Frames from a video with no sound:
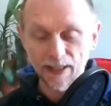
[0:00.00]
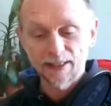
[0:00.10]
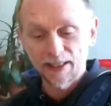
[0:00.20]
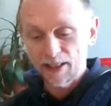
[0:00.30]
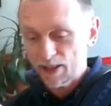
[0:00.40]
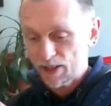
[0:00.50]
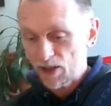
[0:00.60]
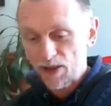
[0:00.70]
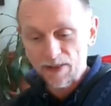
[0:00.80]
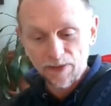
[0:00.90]
It's
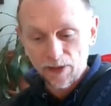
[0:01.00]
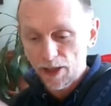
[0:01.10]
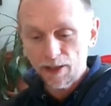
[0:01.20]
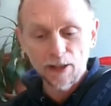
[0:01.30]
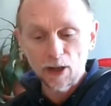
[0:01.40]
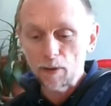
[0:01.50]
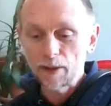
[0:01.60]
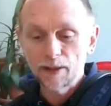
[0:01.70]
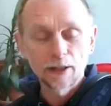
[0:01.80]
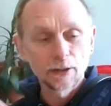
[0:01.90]
not shitty
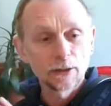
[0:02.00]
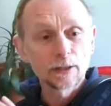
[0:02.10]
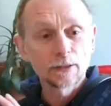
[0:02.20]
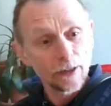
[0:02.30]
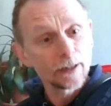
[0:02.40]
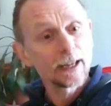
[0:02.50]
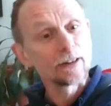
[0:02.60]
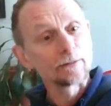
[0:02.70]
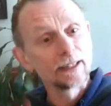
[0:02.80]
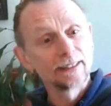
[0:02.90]
copy that annoys the fuck out
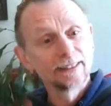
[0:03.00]
of me.